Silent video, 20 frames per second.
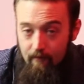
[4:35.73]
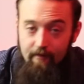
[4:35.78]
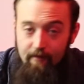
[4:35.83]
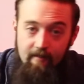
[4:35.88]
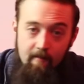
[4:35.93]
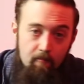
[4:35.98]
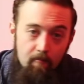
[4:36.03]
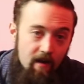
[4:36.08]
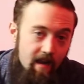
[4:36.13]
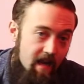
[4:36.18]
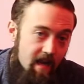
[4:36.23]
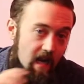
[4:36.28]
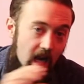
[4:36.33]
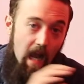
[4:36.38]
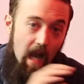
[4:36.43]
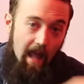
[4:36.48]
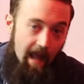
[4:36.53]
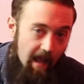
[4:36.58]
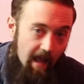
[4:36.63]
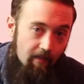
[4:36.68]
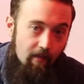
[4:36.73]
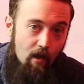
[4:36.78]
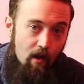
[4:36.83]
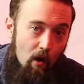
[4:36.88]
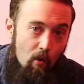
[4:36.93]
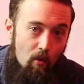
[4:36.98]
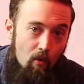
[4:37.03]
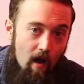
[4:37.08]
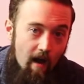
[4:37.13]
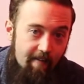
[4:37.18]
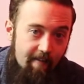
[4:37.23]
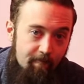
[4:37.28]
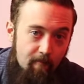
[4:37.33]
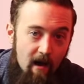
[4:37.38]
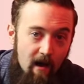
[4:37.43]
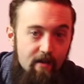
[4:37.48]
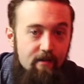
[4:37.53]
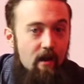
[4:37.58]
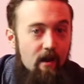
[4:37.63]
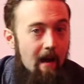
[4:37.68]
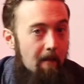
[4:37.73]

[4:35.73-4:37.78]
simply clicking the go live button